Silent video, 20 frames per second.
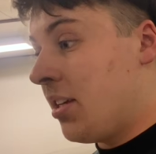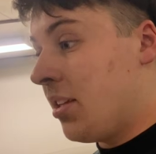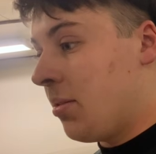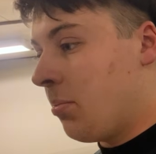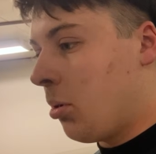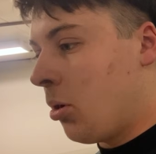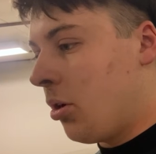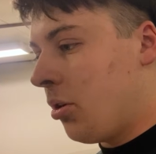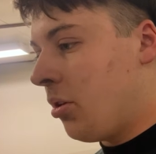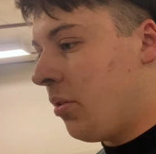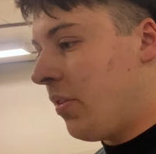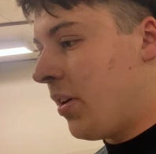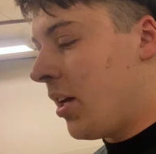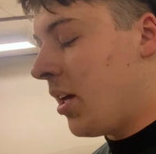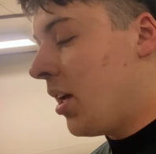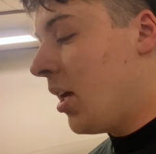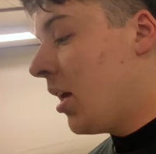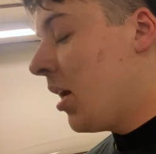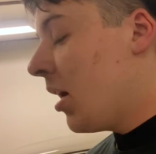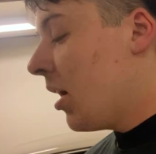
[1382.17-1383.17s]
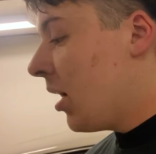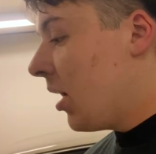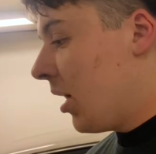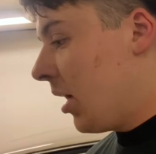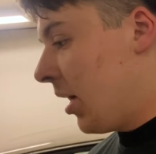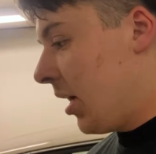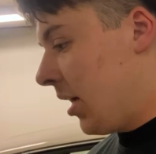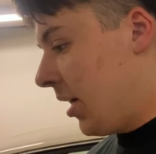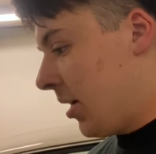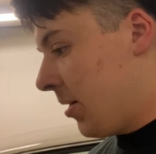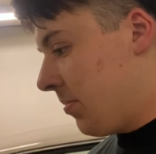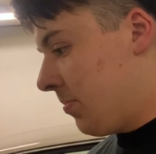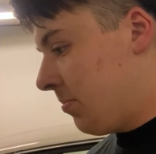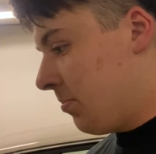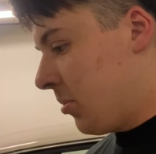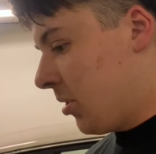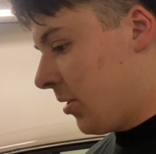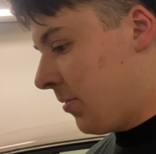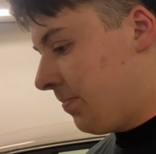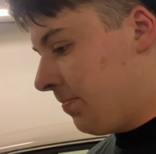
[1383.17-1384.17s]
the point of it.
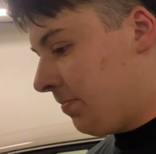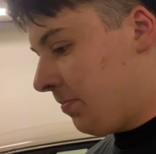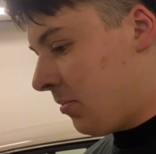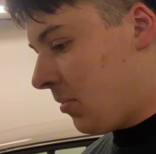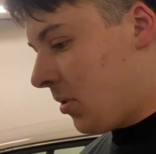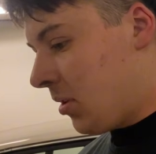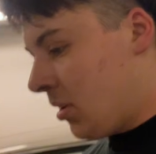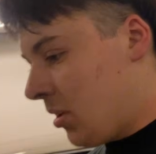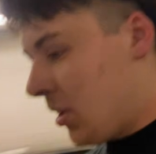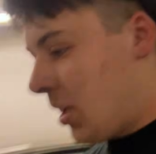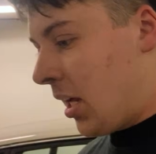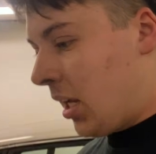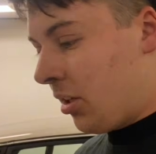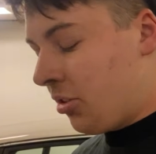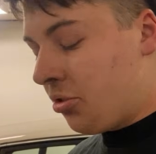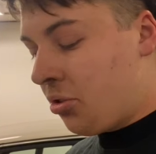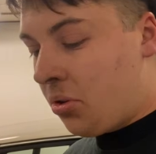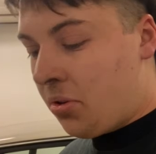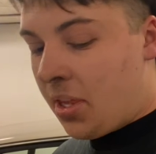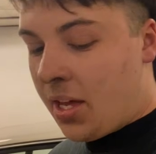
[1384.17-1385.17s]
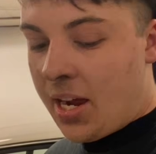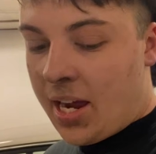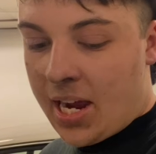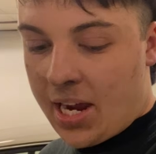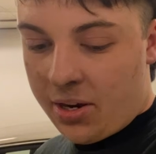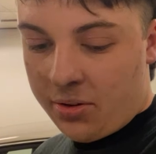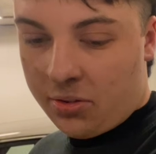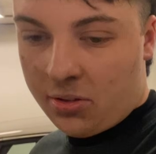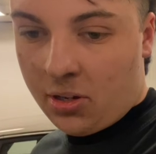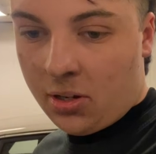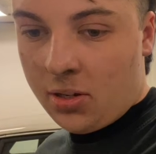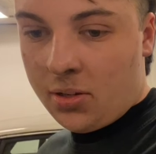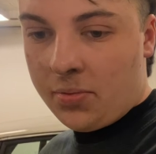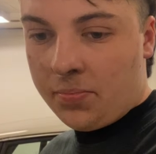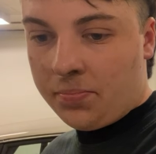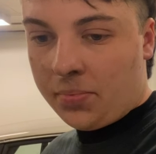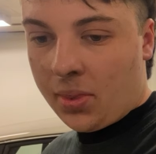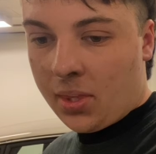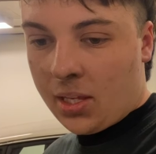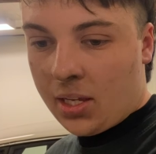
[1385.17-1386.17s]
But I'll sort that out.
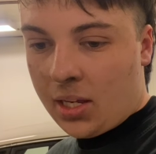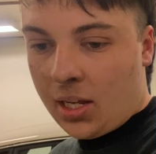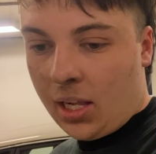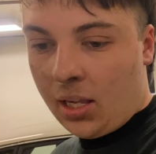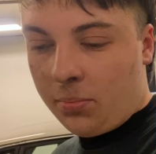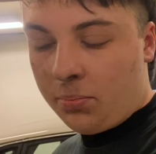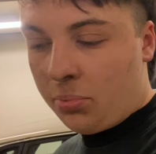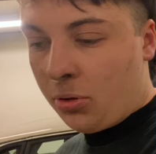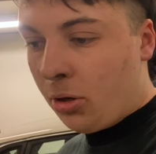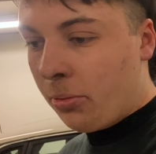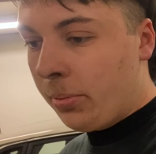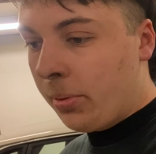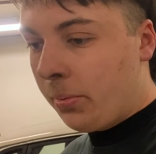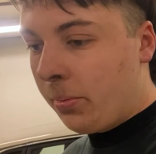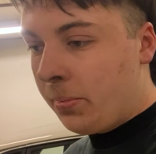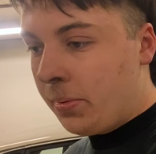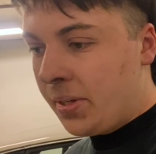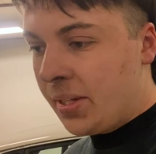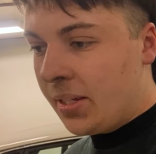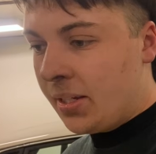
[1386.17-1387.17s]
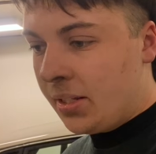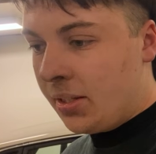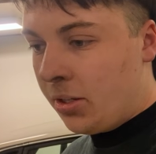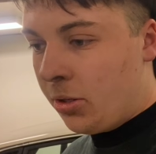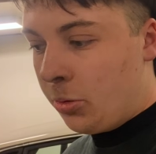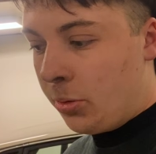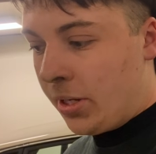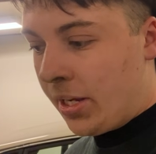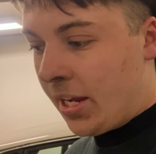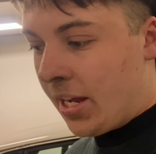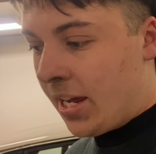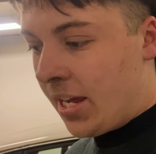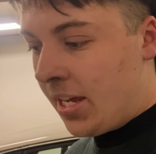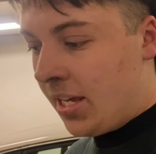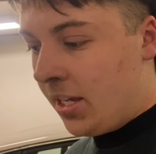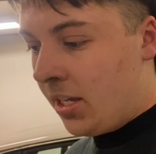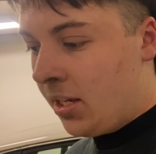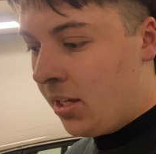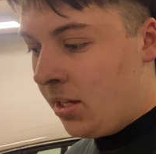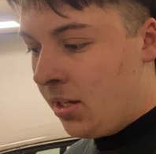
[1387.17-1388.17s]
I'll probably be doing
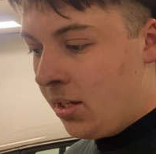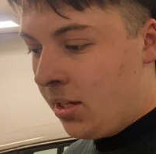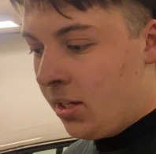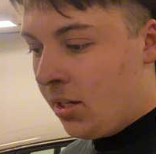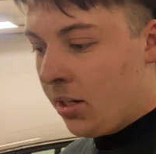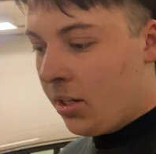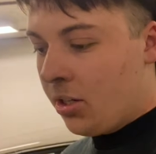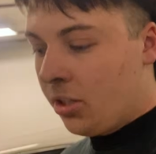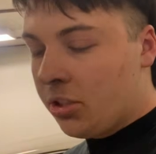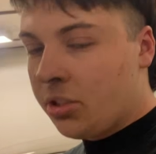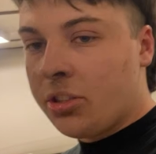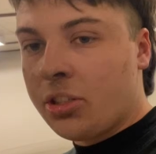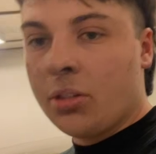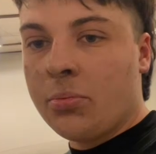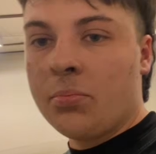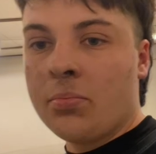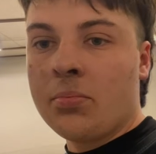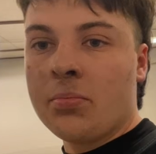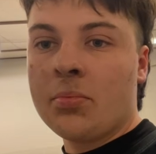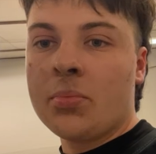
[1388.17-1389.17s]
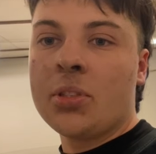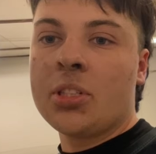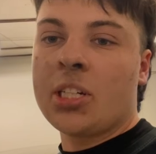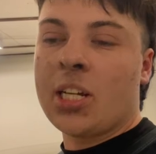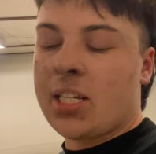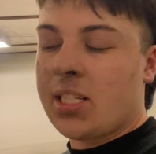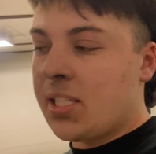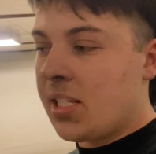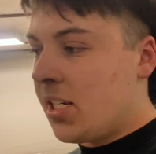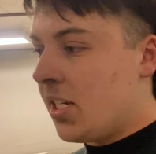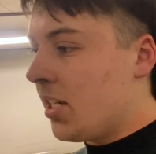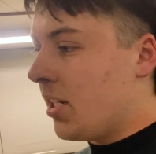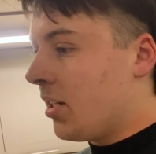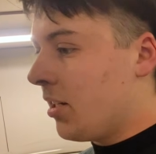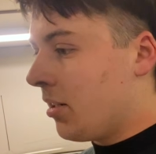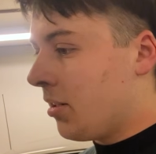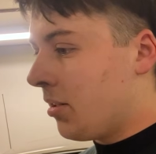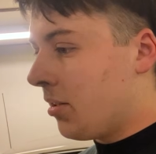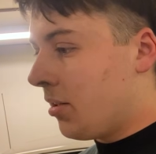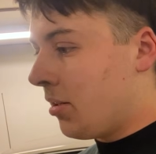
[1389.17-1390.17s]
a custom chassis
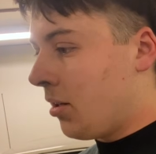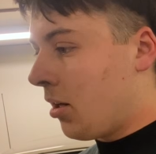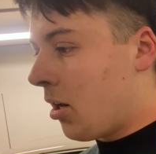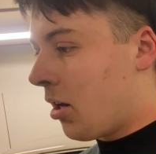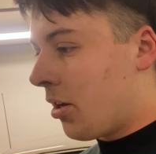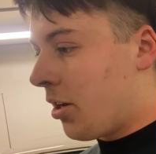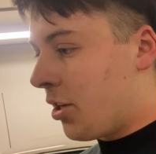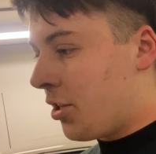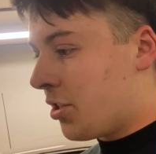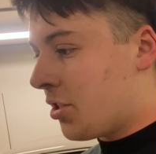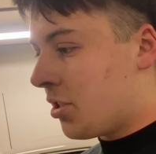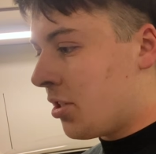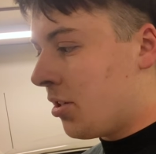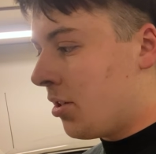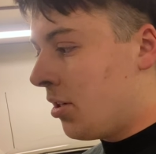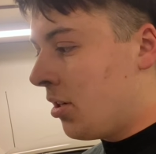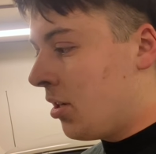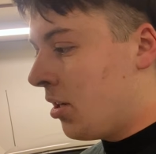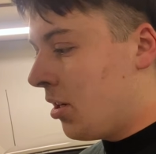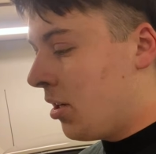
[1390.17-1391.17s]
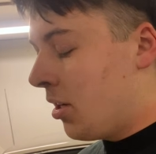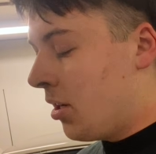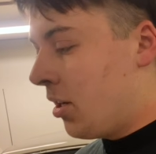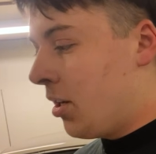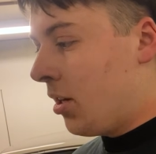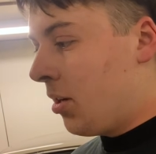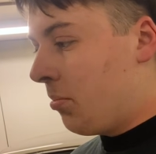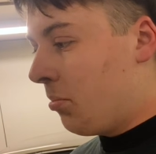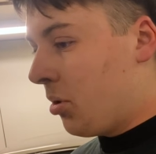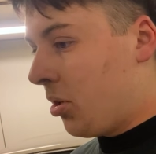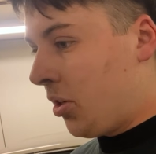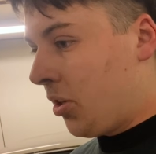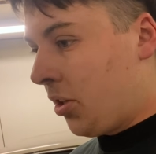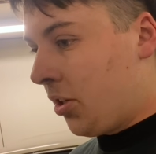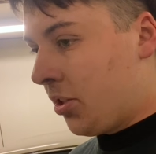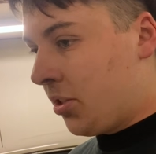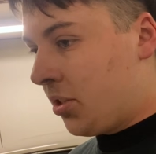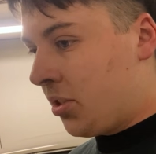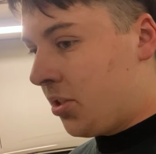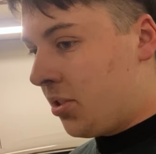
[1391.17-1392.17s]
harness
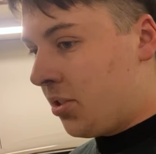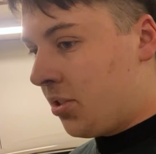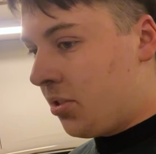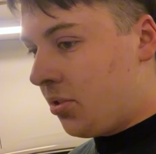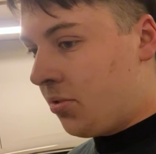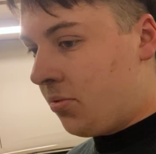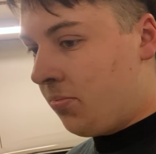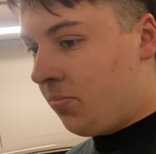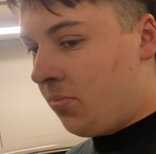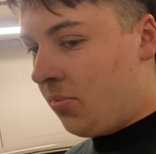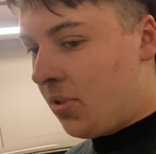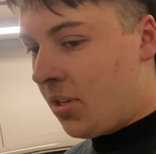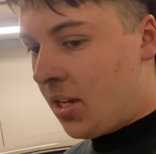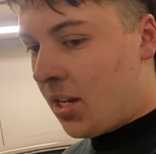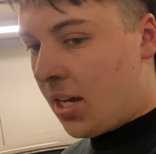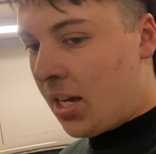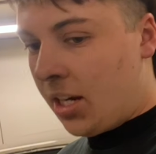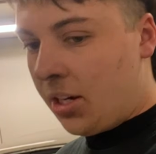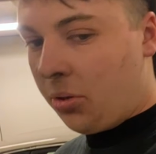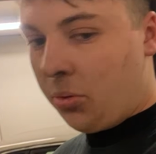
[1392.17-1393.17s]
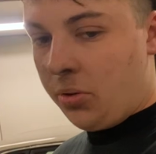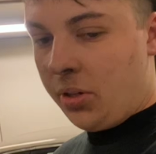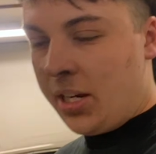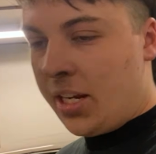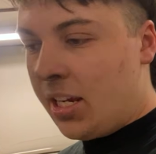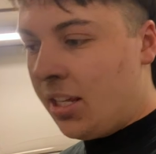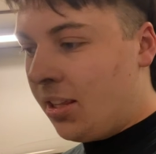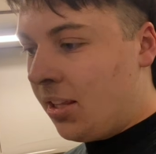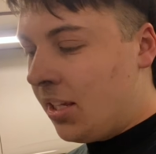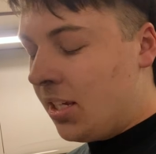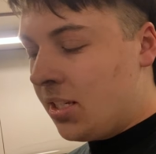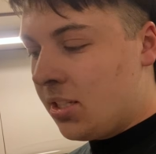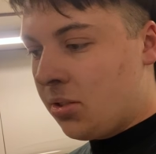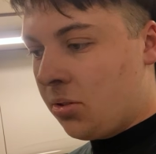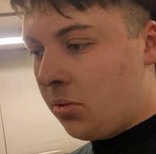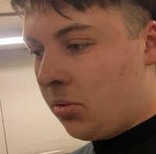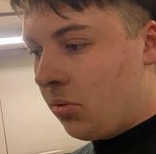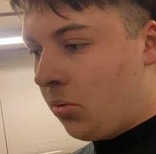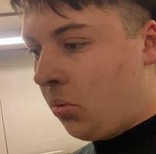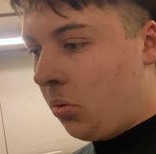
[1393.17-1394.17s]
because I don't need
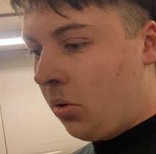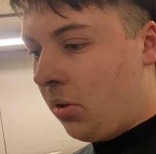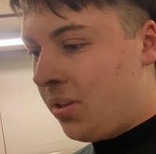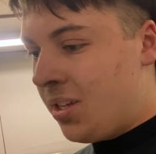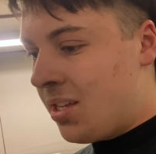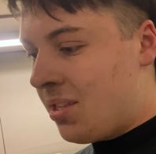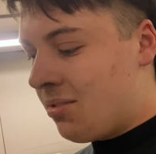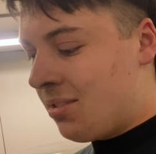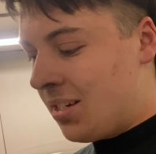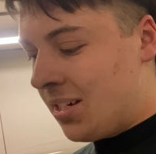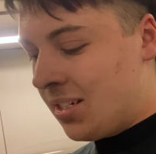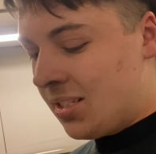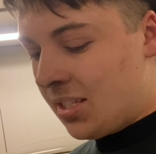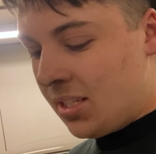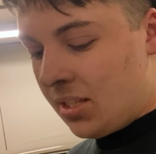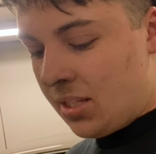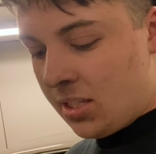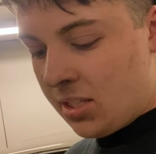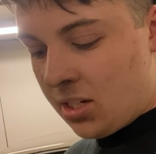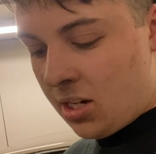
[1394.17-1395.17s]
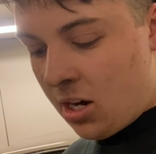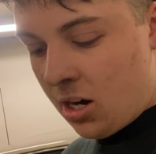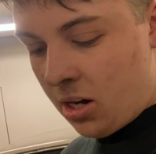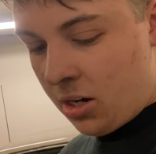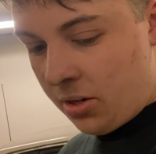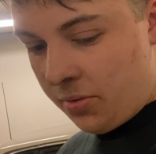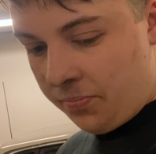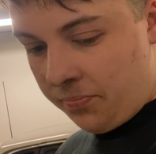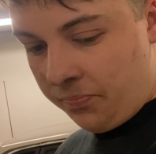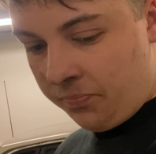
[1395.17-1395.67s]
all these things in this car.